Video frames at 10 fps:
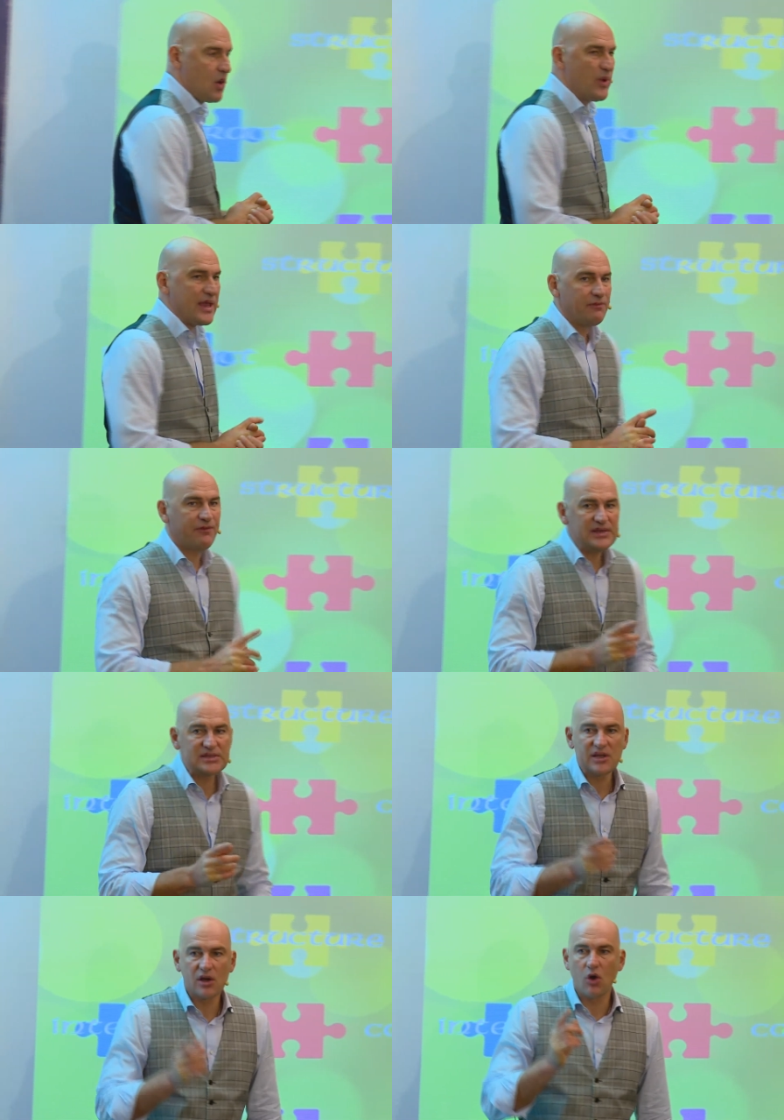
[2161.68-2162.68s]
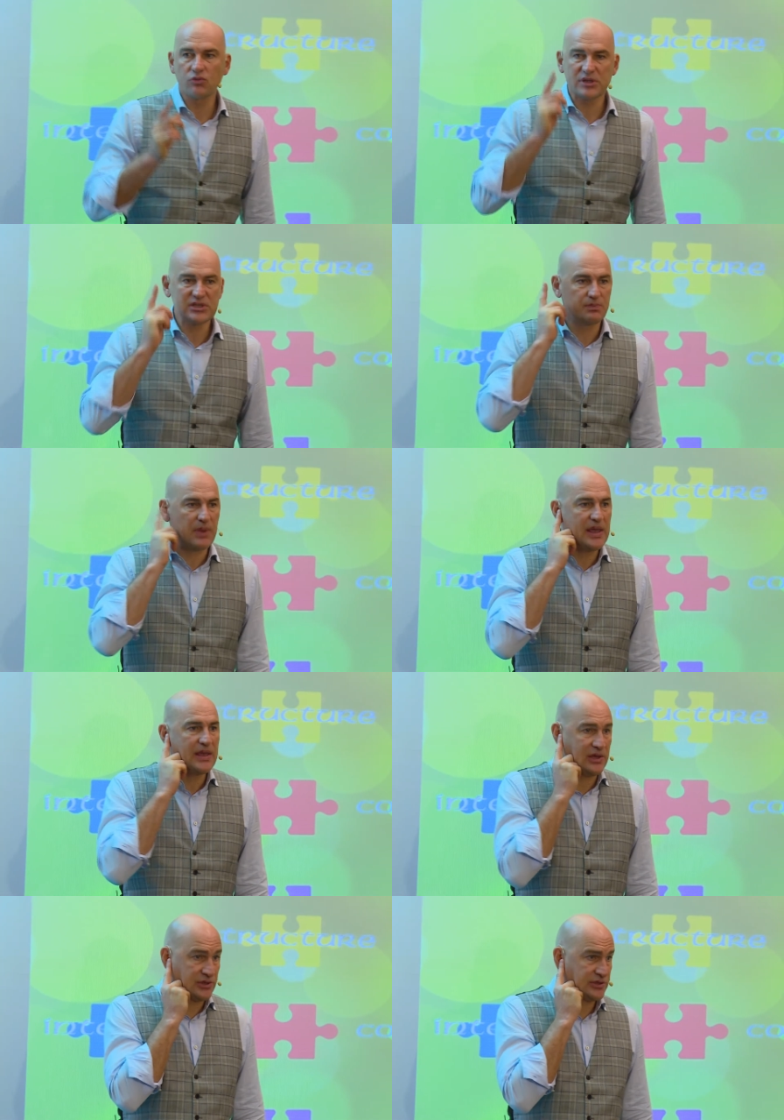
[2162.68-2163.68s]
We can fix contrast by
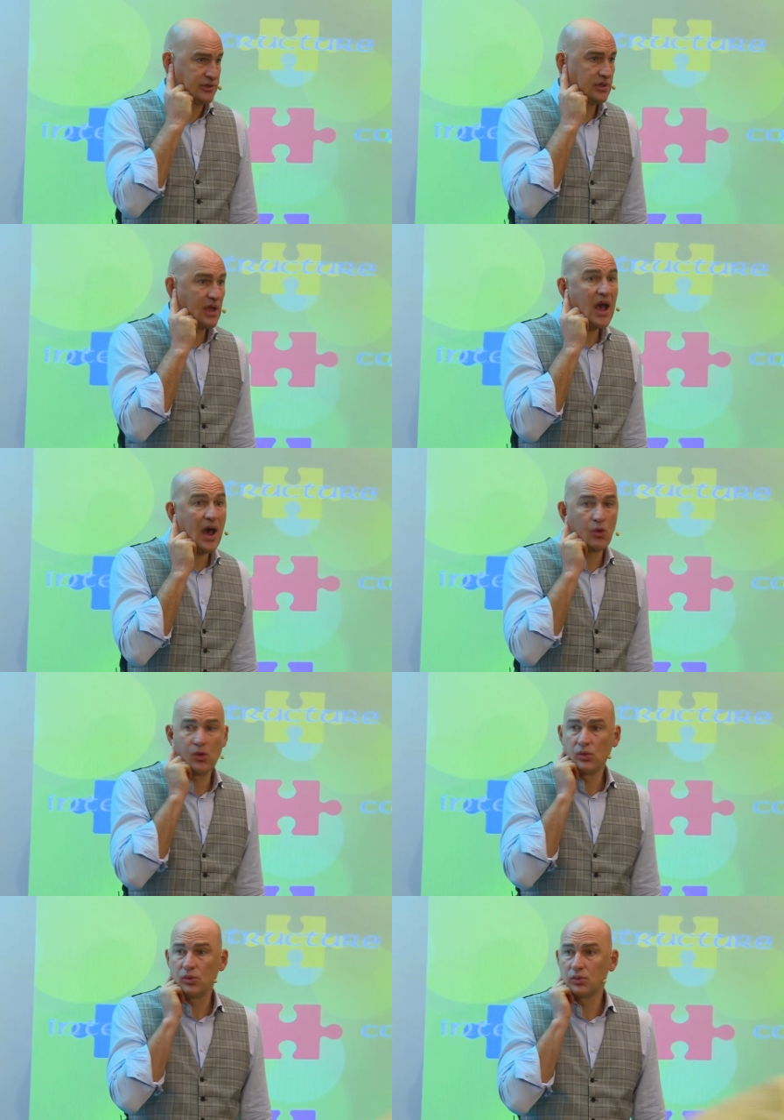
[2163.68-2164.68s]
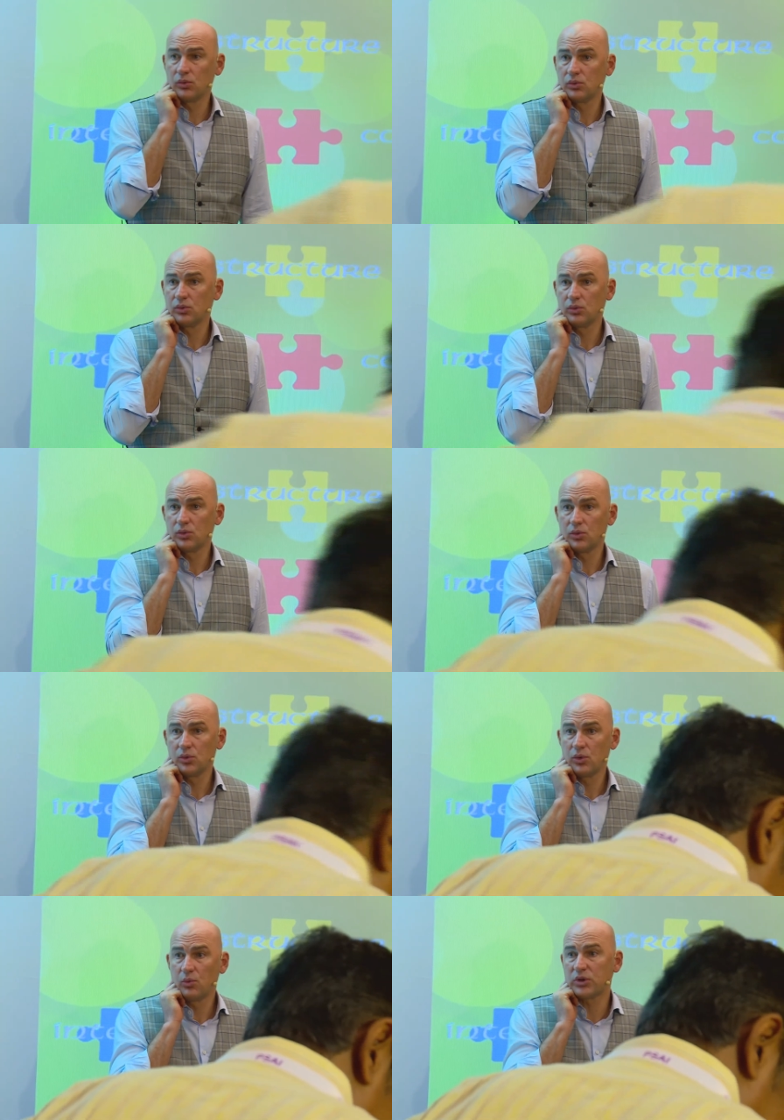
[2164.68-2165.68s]
ears. How? Noise.
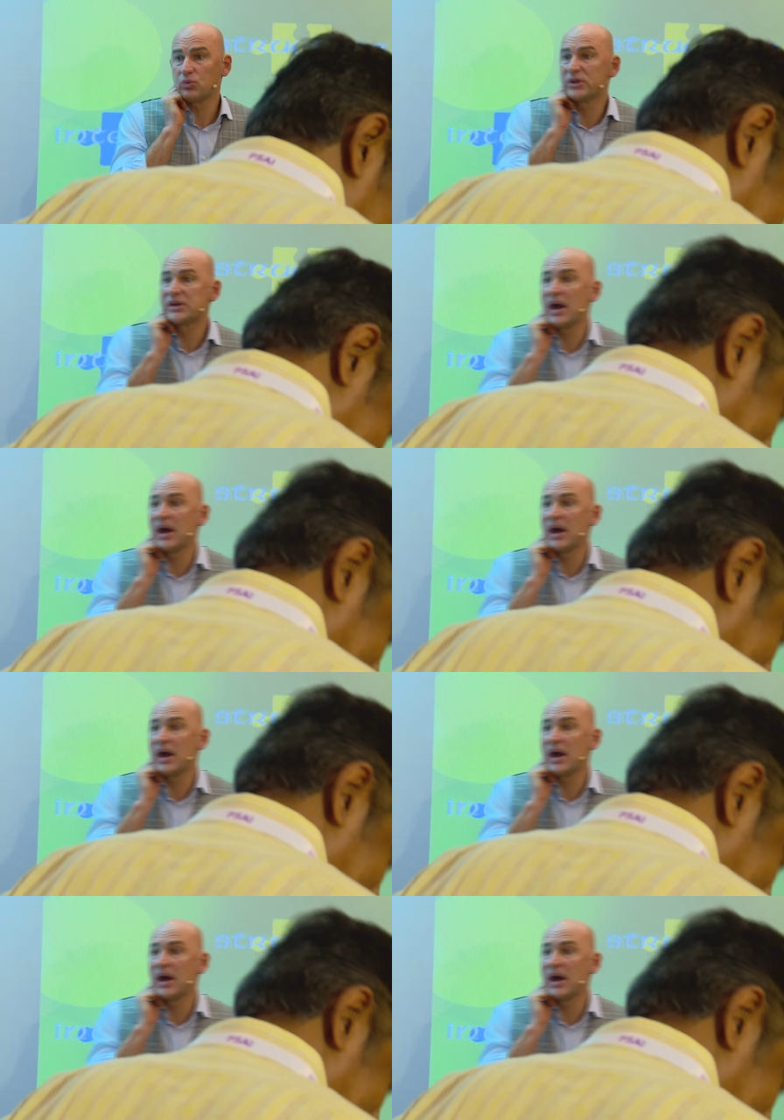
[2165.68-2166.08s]
What, what